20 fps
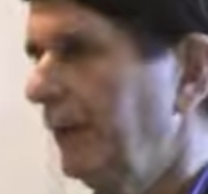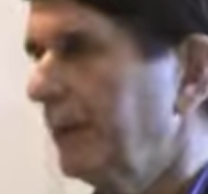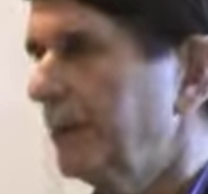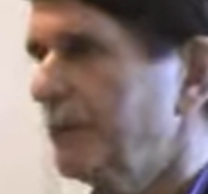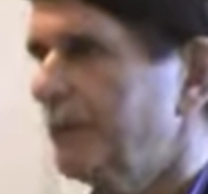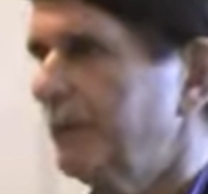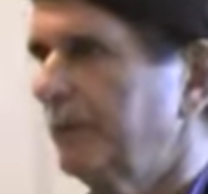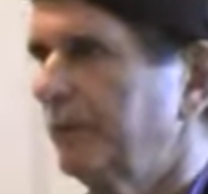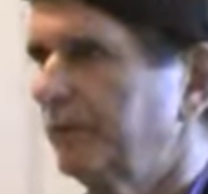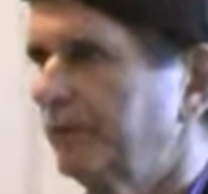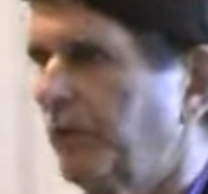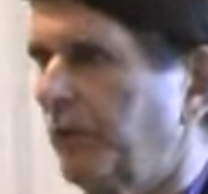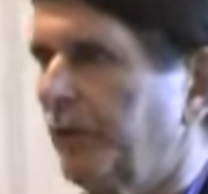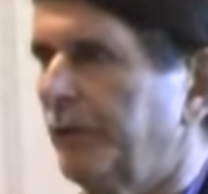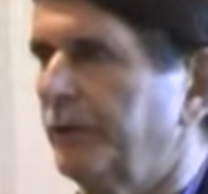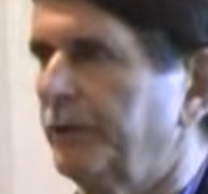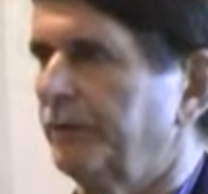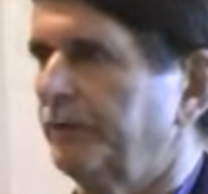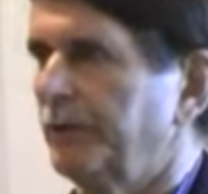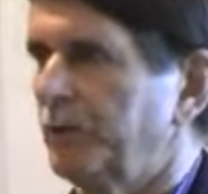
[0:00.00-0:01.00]
It's still a
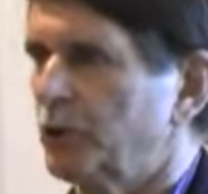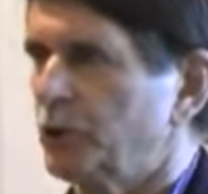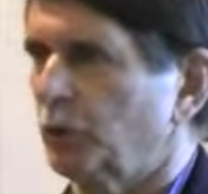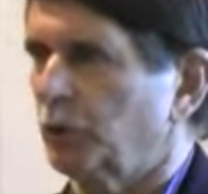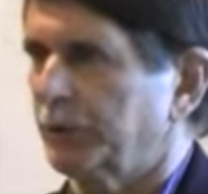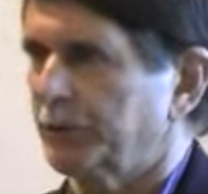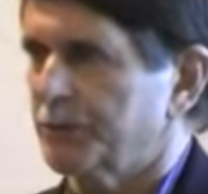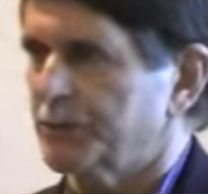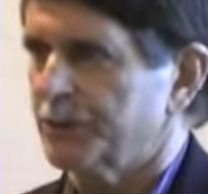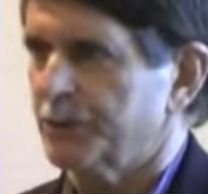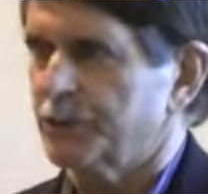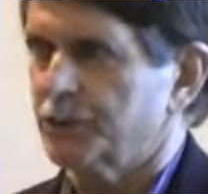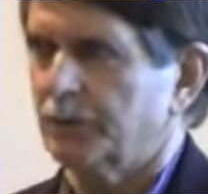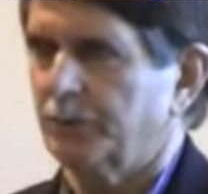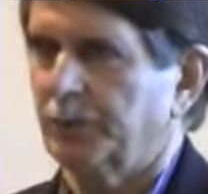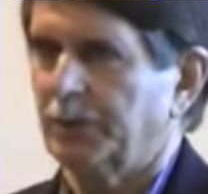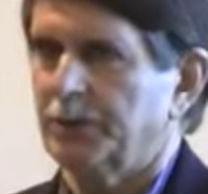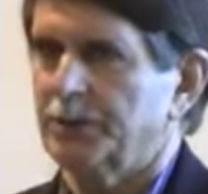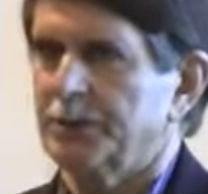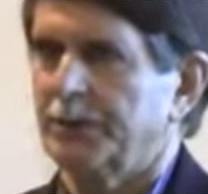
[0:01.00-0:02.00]
very individual
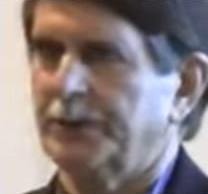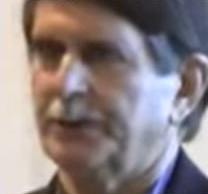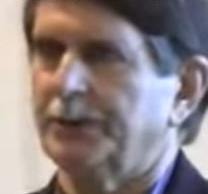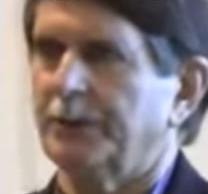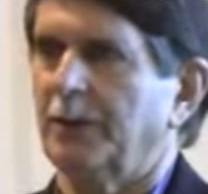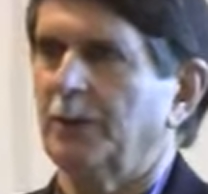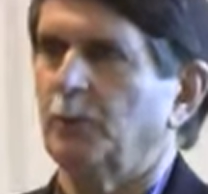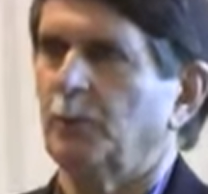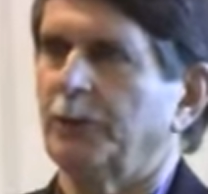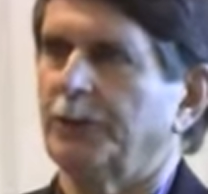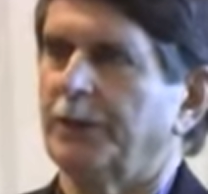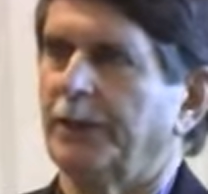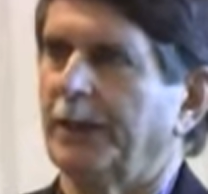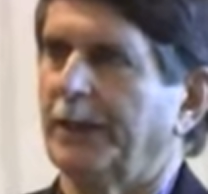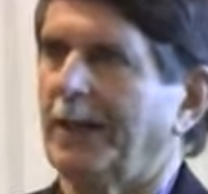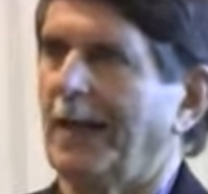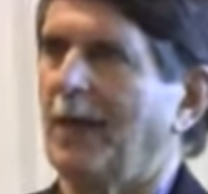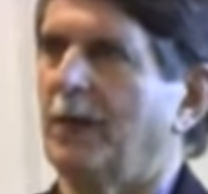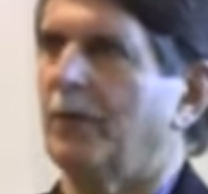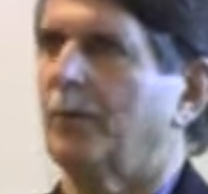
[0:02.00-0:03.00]
decision because anytime we
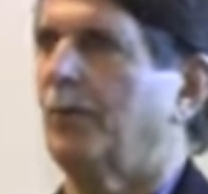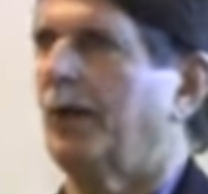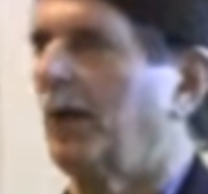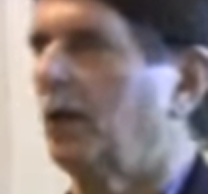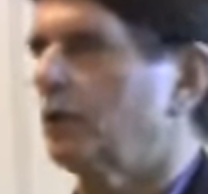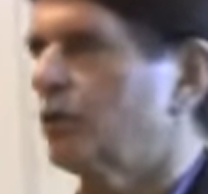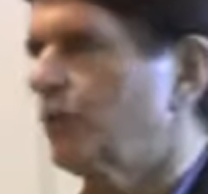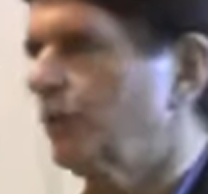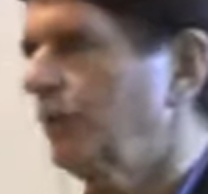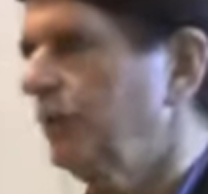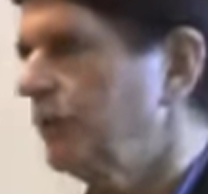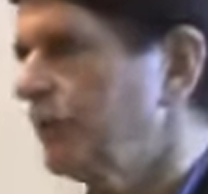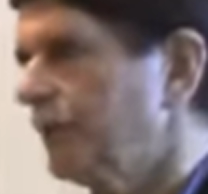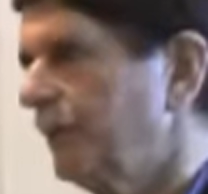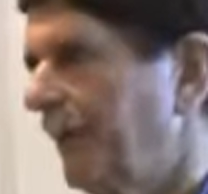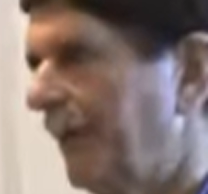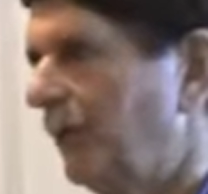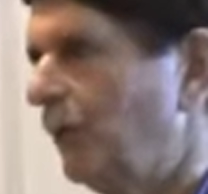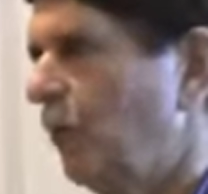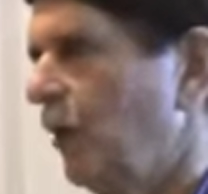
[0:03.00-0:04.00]
take out a pouch, we lose
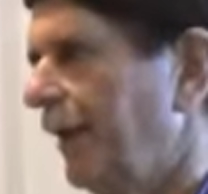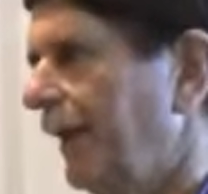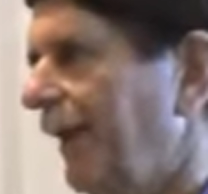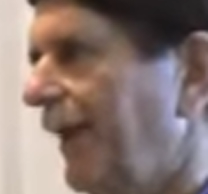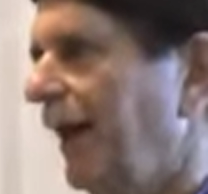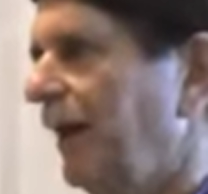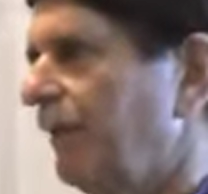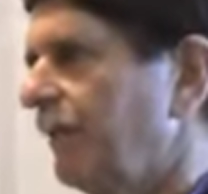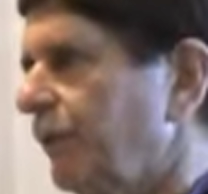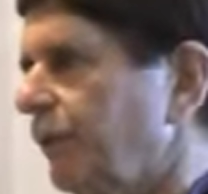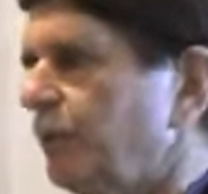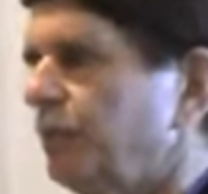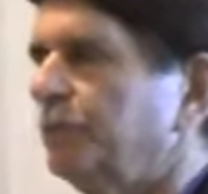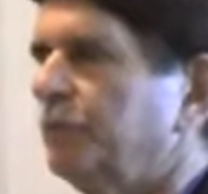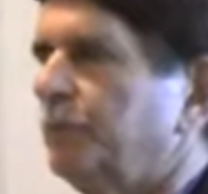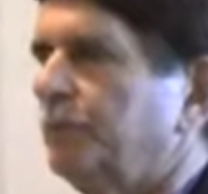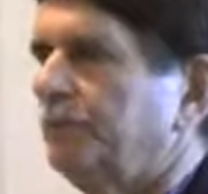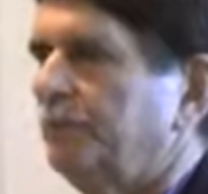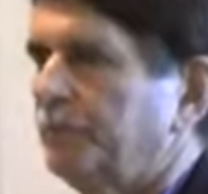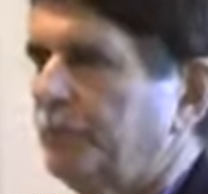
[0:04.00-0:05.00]
about 1.5 to
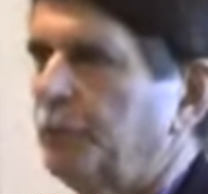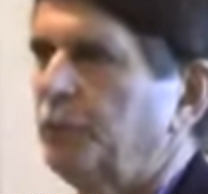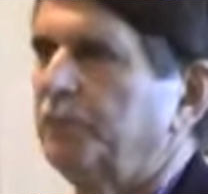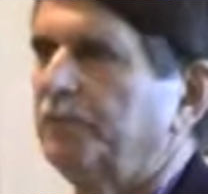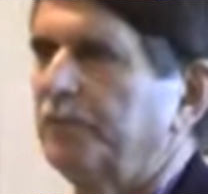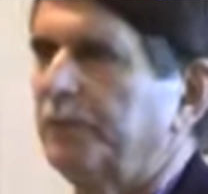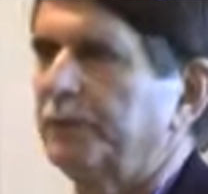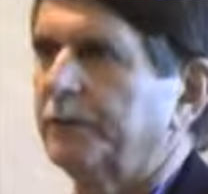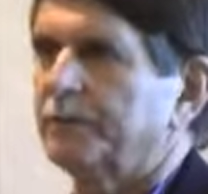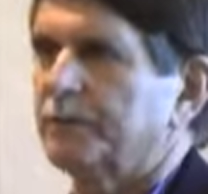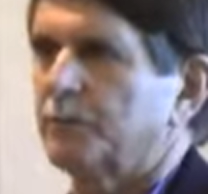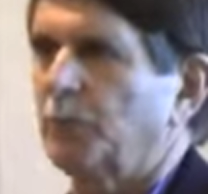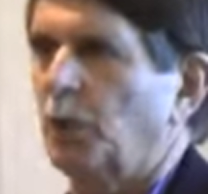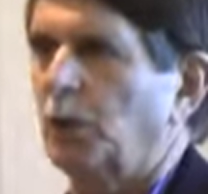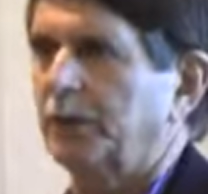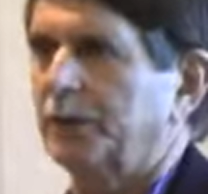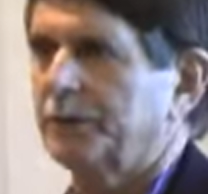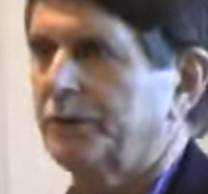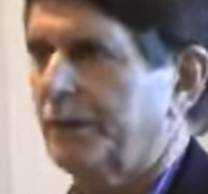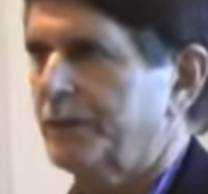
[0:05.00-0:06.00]
2 feet of
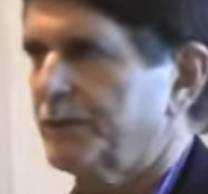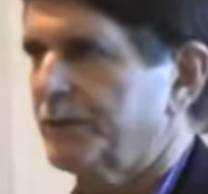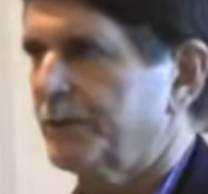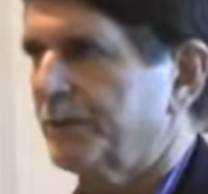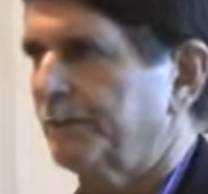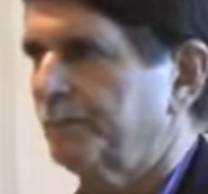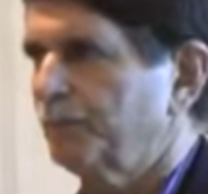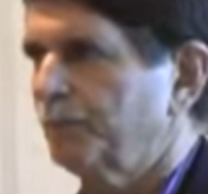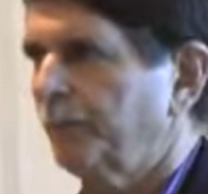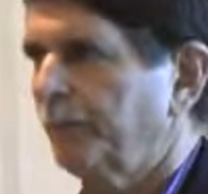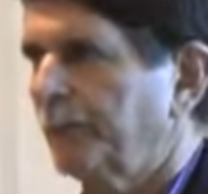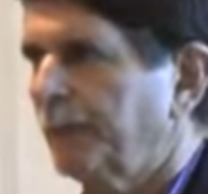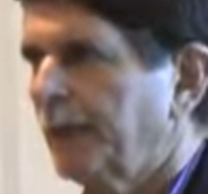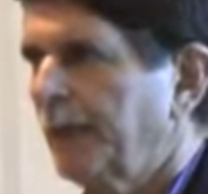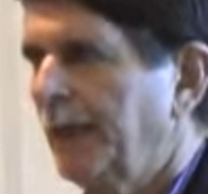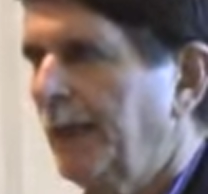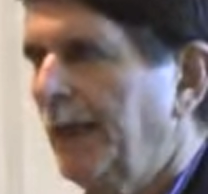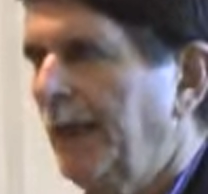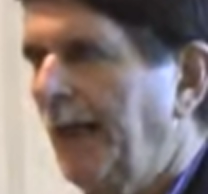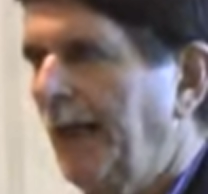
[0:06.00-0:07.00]
small intestine.
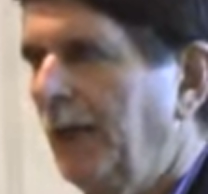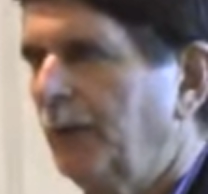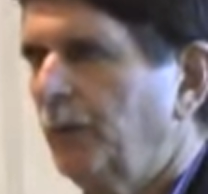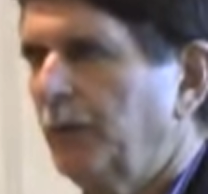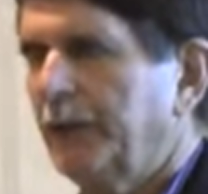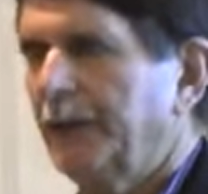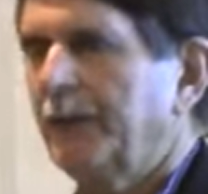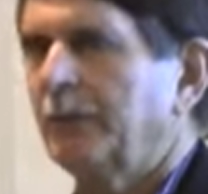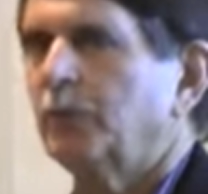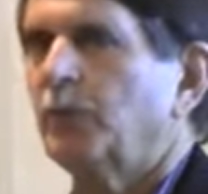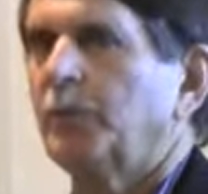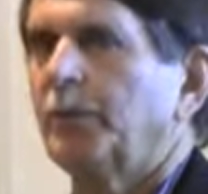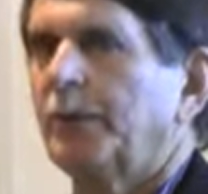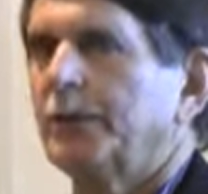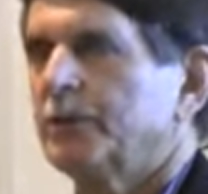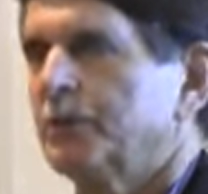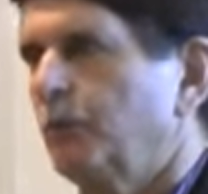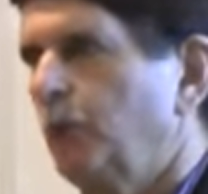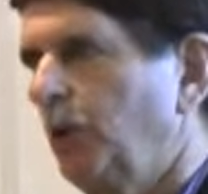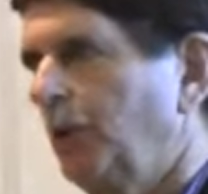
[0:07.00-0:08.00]
And we can't
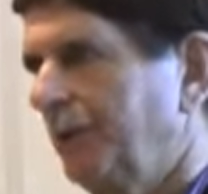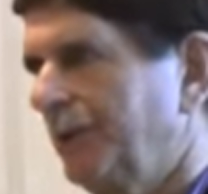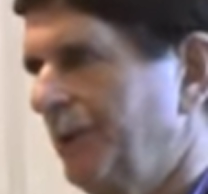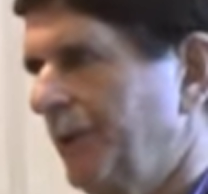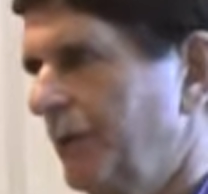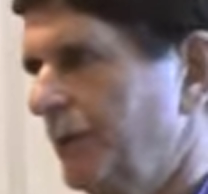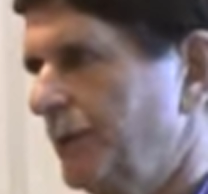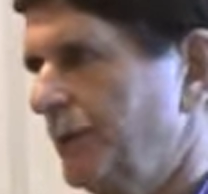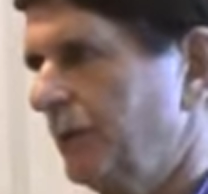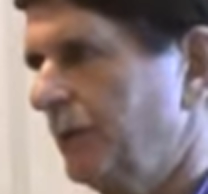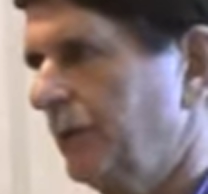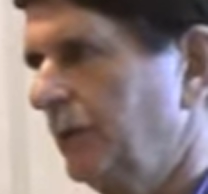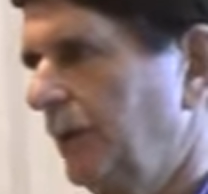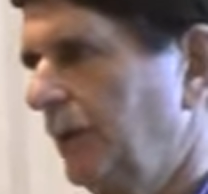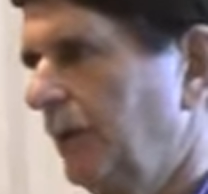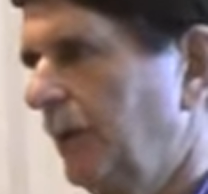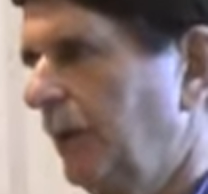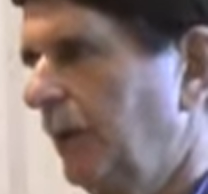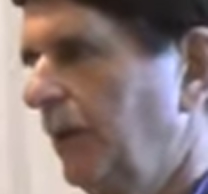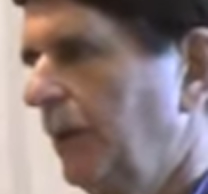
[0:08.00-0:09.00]
replace small intestine.
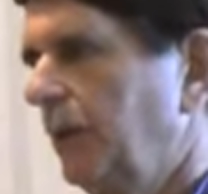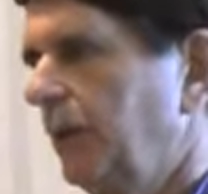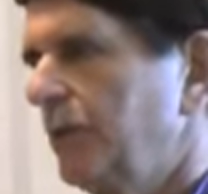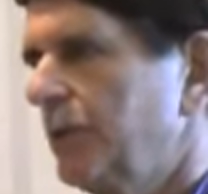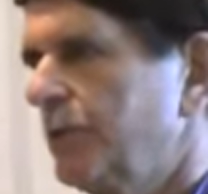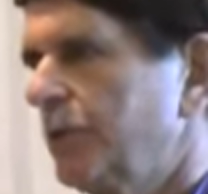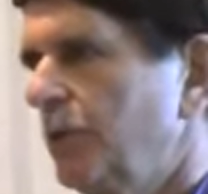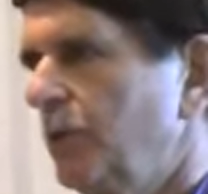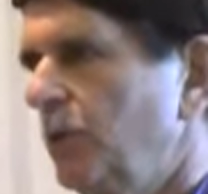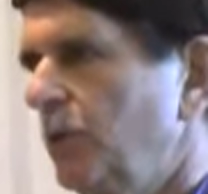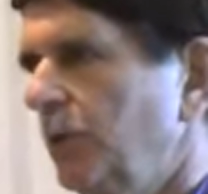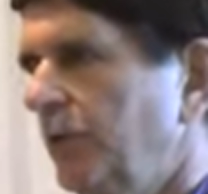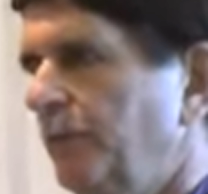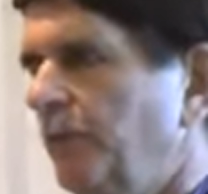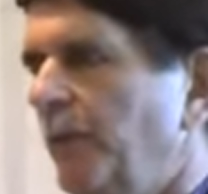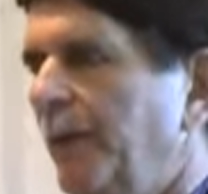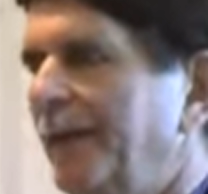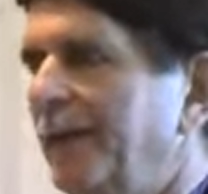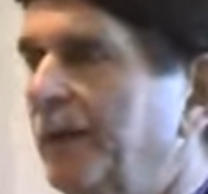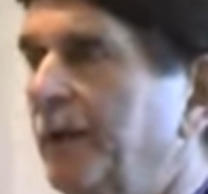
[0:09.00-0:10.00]
So
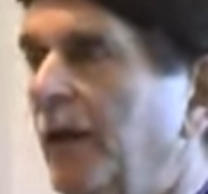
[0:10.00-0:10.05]
if we make